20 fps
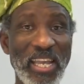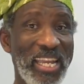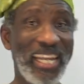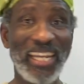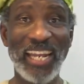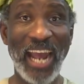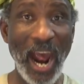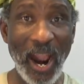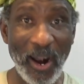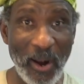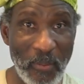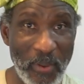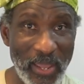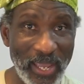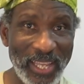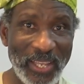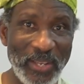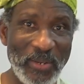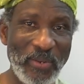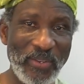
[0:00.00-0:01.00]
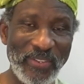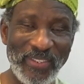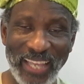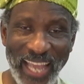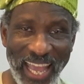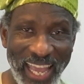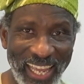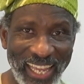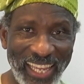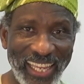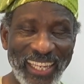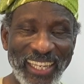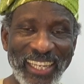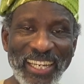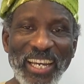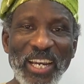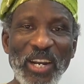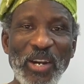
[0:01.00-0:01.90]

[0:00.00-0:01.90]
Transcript: In Arabic you say